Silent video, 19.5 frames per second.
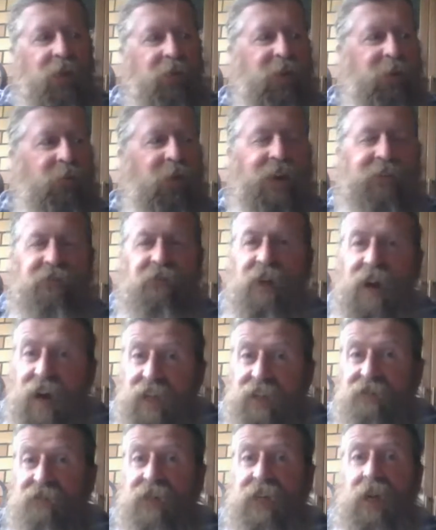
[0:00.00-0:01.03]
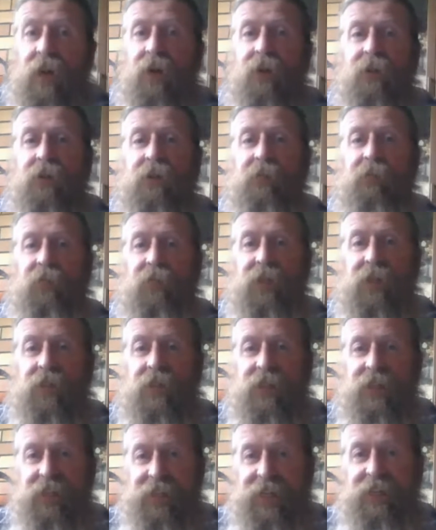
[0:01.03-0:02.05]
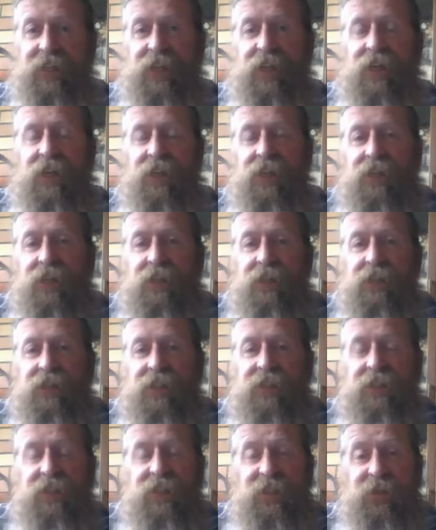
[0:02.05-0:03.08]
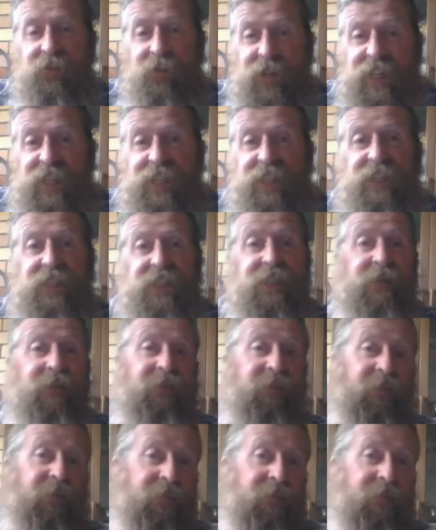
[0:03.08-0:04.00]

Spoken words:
When my father-in-law, the Swedish